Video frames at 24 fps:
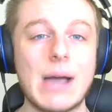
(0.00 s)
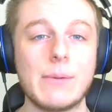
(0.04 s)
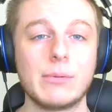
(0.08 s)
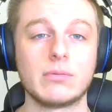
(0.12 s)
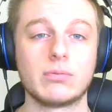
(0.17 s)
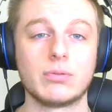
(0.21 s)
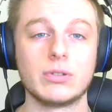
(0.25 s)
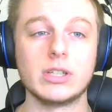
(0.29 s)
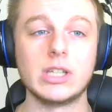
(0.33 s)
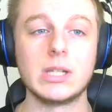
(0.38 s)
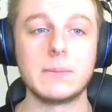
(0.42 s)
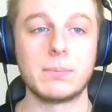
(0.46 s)
would
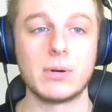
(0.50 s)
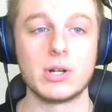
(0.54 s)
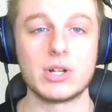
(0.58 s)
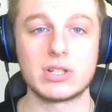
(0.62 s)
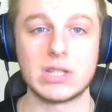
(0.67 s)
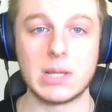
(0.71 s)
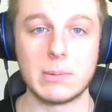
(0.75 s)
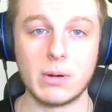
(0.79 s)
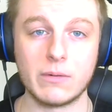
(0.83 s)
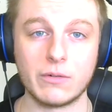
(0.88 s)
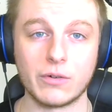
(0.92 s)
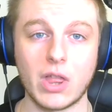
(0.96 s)
really push
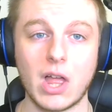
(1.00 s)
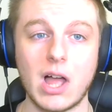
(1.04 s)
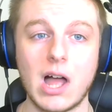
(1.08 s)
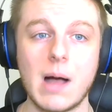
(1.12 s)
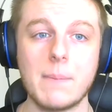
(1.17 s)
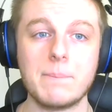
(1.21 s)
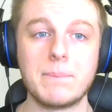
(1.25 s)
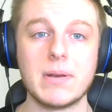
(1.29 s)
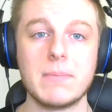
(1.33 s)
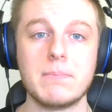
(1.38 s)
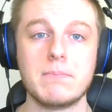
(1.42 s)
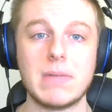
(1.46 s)
them over the
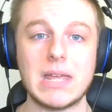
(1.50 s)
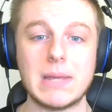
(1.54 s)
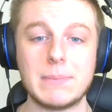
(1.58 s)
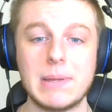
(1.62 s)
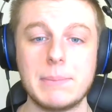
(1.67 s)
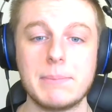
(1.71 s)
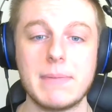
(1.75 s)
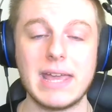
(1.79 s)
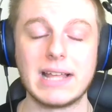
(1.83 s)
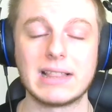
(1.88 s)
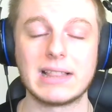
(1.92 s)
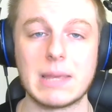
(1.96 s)
hump and maybe
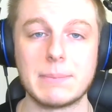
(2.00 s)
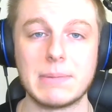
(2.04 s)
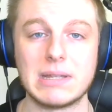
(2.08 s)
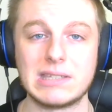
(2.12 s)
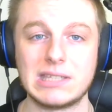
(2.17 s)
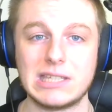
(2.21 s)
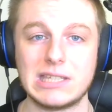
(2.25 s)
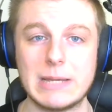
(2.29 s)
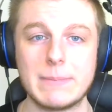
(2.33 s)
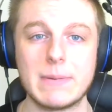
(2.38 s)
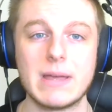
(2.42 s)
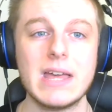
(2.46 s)
make them a
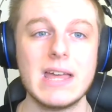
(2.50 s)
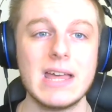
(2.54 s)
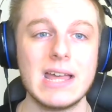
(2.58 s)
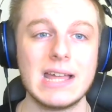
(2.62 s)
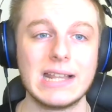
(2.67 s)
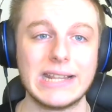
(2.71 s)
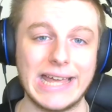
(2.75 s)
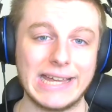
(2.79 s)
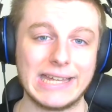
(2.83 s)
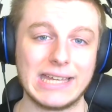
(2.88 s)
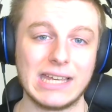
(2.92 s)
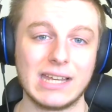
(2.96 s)
team
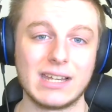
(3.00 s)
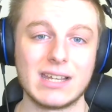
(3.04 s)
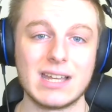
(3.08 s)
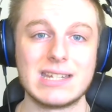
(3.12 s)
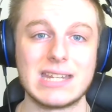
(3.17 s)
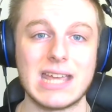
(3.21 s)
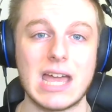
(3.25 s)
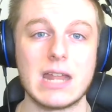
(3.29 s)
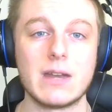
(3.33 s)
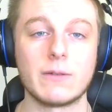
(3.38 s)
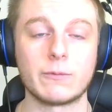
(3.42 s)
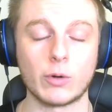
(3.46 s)
that can
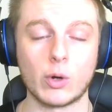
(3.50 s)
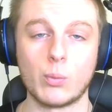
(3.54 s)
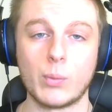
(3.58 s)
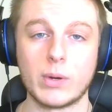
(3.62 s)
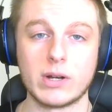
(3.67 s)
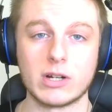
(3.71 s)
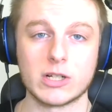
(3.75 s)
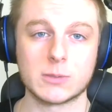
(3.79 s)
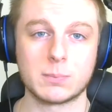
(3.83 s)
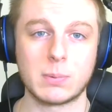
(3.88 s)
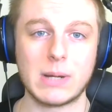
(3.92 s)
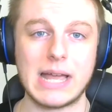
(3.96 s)
contend for a
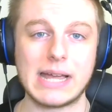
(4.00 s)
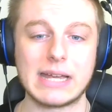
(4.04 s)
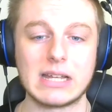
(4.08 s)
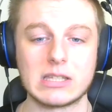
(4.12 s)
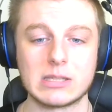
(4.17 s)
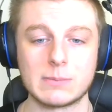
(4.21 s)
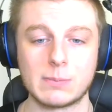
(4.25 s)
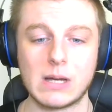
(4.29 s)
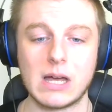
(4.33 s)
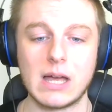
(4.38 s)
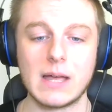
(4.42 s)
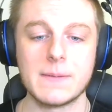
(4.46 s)
winner's bracket
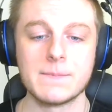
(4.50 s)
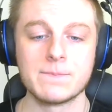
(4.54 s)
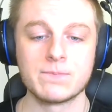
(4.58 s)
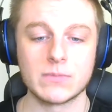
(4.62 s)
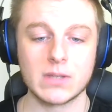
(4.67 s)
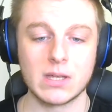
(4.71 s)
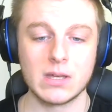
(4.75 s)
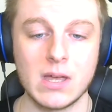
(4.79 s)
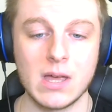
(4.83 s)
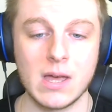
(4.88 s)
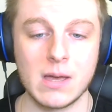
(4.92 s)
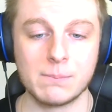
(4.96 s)
spot.
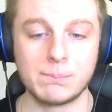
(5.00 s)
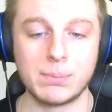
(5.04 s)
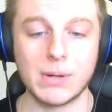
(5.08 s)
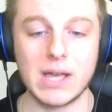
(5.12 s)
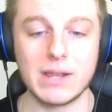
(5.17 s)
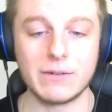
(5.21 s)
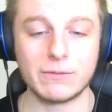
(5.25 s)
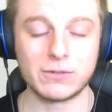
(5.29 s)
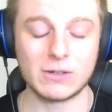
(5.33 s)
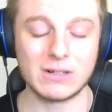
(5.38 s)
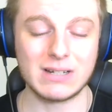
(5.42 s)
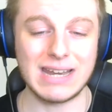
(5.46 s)

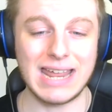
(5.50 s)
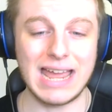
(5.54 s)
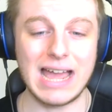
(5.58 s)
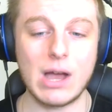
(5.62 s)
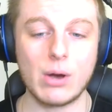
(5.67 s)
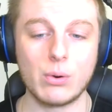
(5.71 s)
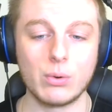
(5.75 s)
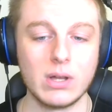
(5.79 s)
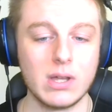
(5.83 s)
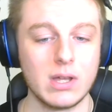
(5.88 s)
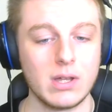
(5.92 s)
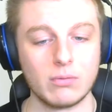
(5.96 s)
But for
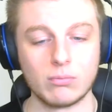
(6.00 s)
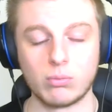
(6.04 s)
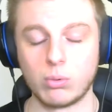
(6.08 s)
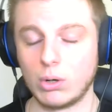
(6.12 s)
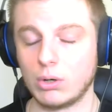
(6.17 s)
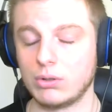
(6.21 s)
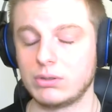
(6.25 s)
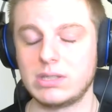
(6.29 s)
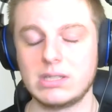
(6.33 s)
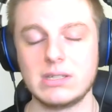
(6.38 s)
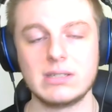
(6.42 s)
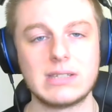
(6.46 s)
now,
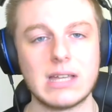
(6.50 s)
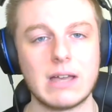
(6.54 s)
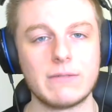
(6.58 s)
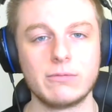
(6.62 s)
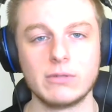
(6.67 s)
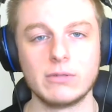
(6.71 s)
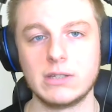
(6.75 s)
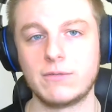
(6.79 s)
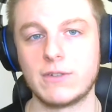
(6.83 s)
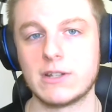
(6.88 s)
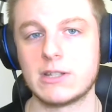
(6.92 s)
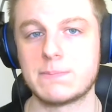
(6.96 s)
Royalty
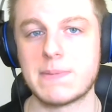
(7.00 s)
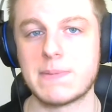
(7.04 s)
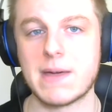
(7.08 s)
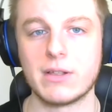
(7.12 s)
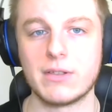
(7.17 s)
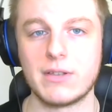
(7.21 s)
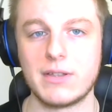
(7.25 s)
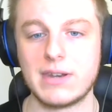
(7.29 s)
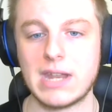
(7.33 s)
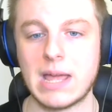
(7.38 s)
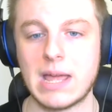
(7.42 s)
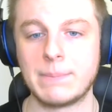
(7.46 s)
definitely fits better
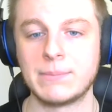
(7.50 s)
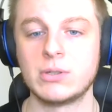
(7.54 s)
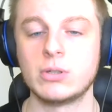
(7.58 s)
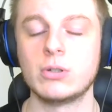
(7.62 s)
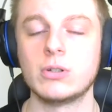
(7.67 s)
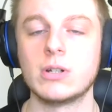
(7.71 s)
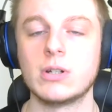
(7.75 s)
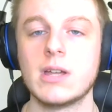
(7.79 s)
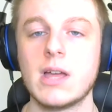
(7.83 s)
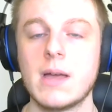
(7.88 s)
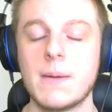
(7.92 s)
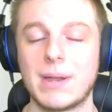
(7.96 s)
than
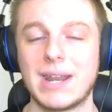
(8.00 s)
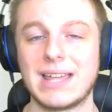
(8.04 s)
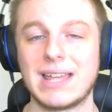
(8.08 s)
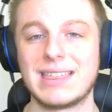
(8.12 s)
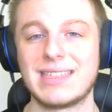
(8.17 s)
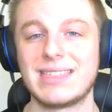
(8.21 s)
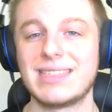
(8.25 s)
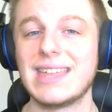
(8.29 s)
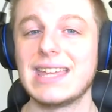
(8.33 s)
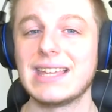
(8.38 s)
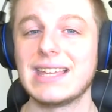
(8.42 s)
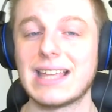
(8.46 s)
Neptune, but I
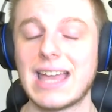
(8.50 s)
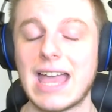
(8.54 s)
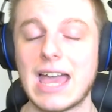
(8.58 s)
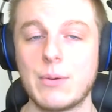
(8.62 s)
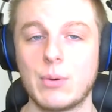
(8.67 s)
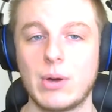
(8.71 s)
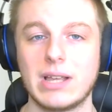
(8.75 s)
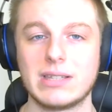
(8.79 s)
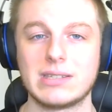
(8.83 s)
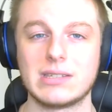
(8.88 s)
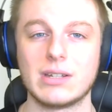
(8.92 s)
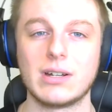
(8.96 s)
think
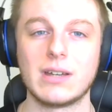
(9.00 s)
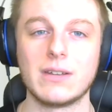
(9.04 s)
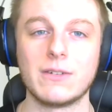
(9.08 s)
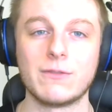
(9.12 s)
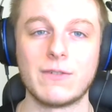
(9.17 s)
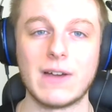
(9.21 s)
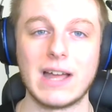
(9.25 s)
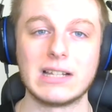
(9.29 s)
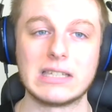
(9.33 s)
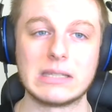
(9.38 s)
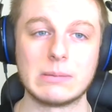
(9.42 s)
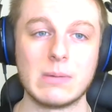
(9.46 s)
NYSL can
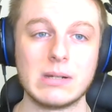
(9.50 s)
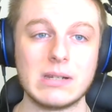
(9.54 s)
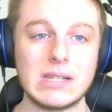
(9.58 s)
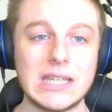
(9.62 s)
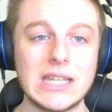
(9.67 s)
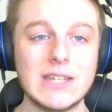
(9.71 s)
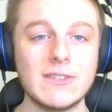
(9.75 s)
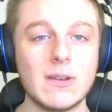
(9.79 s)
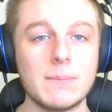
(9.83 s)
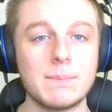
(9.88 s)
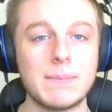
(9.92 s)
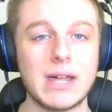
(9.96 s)
find someone
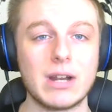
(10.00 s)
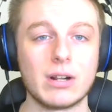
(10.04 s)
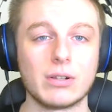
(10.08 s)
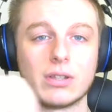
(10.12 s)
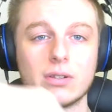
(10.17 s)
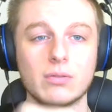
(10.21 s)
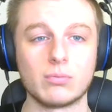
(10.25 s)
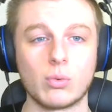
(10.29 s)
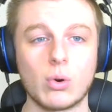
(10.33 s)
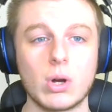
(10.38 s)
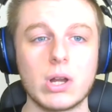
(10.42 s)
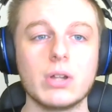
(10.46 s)
even better
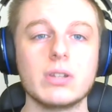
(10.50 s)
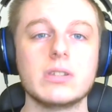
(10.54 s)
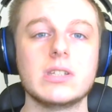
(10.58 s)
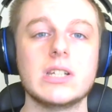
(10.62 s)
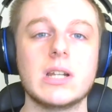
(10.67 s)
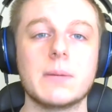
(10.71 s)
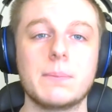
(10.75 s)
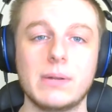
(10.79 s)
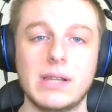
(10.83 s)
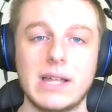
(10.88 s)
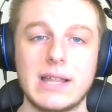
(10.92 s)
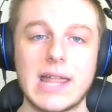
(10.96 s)
than Royalty to
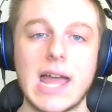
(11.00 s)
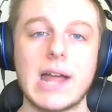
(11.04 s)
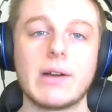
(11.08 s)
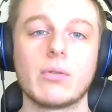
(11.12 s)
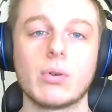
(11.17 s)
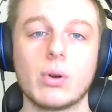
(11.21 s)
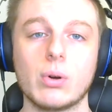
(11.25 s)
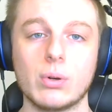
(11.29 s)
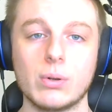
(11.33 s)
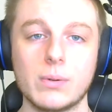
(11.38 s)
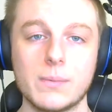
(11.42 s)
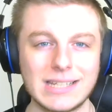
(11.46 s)
play that
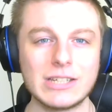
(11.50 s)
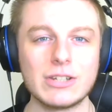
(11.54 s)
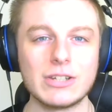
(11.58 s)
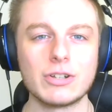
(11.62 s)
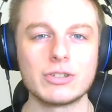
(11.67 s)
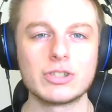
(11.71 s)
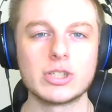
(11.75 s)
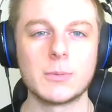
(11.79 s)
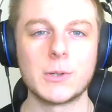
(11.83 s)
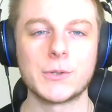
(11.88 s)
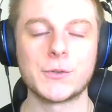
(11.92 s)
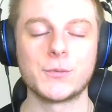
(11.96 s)
role. Thank you all
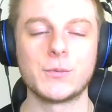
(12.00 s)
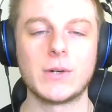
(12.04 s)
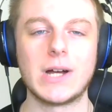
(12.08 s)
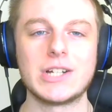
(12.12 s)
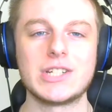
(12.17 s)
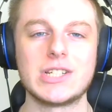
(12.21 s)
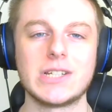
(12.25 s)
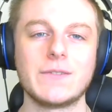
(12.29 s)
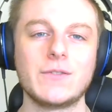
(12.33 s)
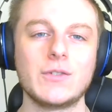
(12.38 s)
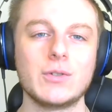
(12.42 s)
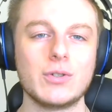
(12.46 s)
so much for
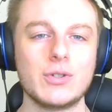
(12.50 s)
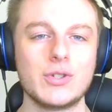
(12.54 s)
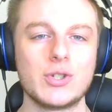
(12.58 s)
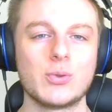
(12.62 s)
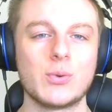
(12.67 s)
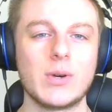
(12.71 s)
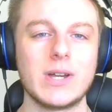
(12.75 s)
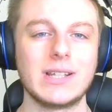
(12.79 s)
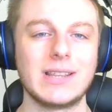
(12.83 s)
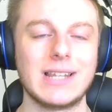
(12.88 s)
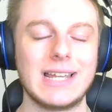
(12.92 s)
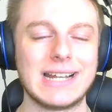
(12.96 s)
watching. If you
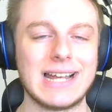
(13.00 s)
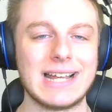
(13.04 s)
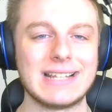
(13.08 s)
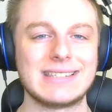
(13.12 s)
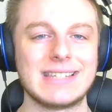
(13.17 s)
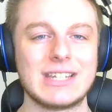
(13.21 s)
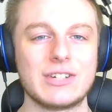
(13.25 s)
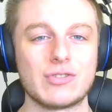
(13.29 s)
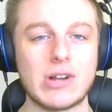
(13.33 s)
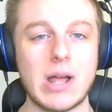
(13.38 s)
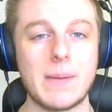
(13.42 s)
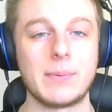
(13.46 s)
enjoyed, like I
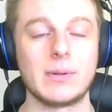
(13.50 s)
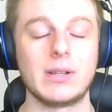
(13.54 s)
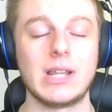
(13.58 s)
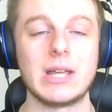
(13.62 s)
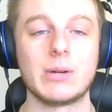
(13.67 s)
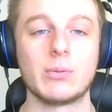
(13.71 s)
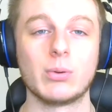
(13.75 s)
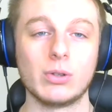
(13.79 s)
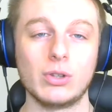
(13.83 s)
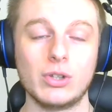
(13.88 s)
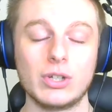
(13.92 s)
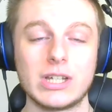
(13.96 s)
said, drop a
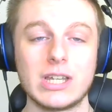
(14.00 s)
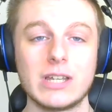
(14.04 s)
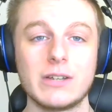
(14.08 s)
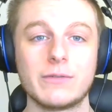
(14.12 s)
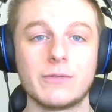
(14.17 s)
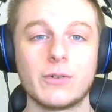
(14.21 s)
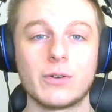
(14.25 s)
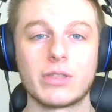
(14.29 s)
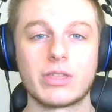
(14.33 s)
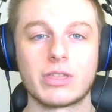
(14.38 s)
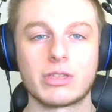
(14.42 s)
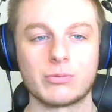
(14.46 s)
like. We're looking
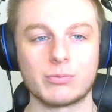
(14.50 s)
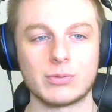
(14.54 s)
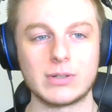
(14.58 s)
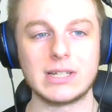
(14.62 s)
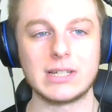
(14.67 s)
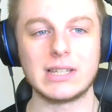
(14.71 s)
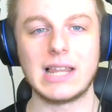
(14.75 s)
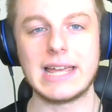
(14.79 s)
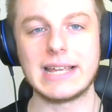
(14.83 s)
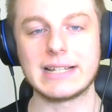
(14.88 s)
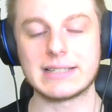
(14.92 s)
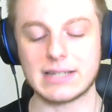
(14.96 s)
for 3
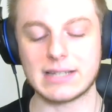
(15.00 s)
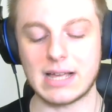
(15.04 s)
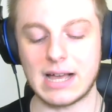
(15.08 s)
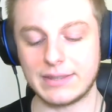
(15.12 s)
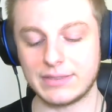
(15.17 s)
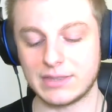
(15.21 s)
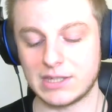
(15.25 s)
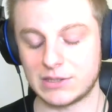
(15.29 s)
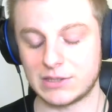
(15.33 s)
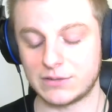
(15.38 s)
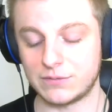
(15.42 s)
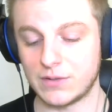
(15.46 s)
likes on
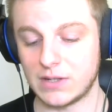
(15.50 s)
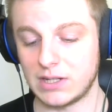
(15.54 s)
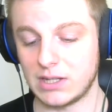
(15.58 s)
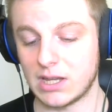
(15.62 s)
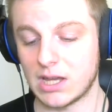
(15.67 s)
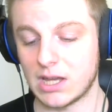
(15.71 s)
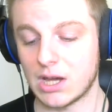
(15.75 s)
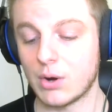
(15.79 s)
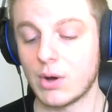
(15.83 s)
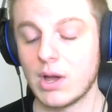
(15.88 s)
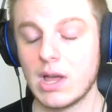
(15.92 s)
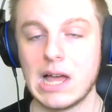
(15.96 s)
this
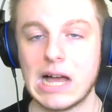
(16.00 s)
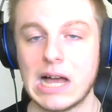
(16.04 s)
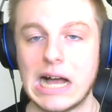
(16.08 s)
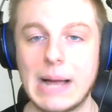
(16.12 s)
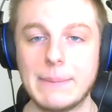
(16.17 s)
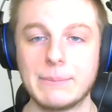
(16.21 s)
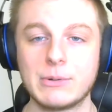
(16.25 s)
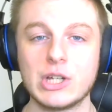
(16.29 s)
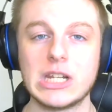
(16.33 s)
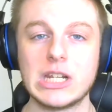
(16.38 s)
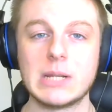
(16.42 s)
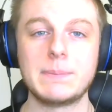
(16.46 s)
video.
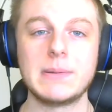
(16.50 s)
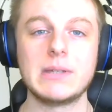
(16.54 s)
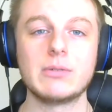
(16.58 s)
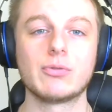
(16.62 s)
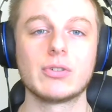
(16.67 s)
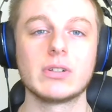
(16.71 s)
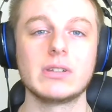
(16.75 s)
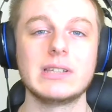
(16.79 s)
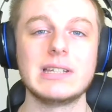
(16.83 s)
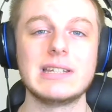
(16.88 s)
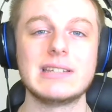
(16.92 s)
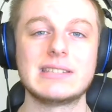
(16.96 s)
I'm going to be
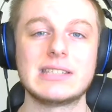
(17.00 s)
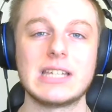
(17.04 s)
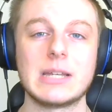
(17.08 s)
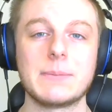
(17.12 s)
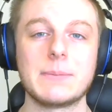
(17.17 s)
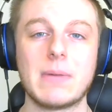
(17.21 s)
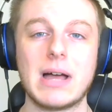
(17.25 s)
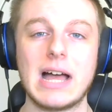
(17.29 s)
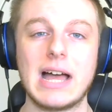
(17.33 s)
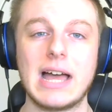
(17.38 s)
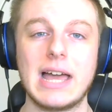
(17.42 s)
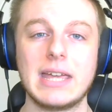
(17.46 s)
releasing
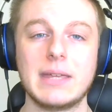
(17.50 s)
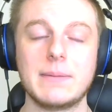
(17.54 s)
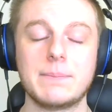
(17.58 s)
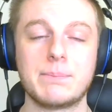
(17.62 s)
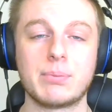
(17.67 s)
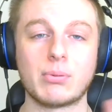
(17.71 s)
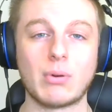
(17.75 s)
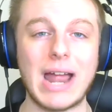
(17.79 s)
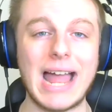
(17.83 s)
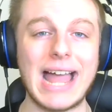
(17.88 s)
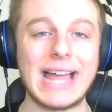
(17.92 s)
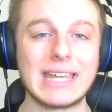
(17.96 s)
my
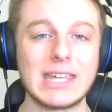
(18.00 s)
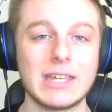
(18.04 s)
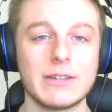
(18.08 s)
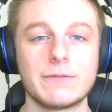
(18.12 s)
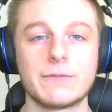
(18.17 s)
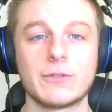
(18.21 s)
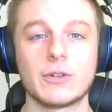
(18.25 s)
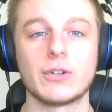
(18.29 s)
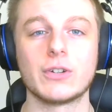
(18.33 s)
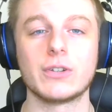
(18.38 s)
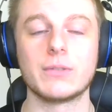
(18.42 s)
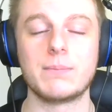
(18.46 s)
bracket
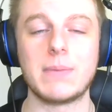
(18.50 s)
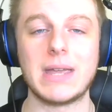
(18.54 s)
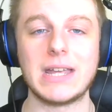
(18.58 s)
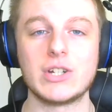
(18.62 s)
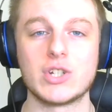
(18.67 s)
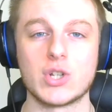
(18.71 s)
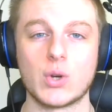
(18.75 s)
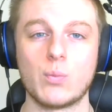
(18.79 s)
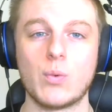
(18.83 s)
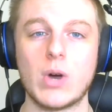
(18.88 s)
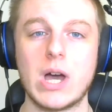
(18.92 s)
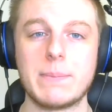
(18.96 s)
for
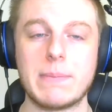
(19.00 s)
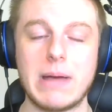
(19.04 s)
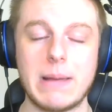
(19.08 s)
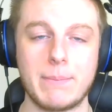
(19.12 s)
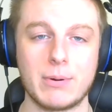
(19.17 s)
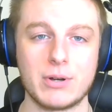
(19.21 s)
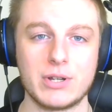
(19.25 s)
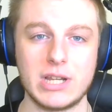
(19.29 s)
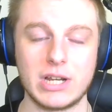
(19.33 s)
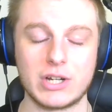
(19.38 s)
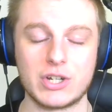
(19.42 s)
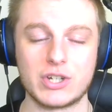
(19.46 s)
Major 1, my
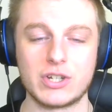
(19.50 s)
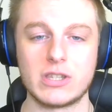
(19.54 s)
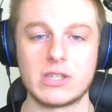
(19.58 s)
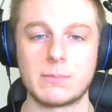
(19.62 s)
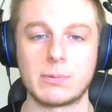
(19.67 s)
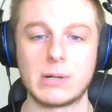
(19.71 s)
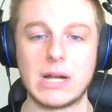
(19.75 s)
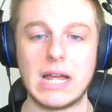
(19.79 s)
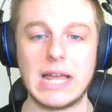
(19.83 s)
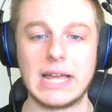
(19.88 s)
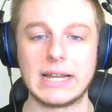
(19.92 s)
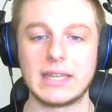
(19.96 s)
predictions
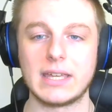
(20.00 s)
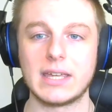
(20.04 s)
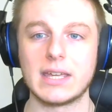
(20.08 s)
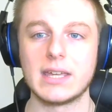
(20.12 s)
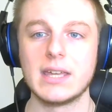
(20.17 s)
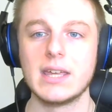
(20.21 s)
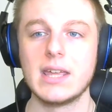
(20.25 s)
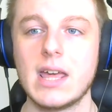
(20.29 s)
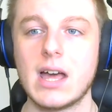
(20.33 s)
bracket,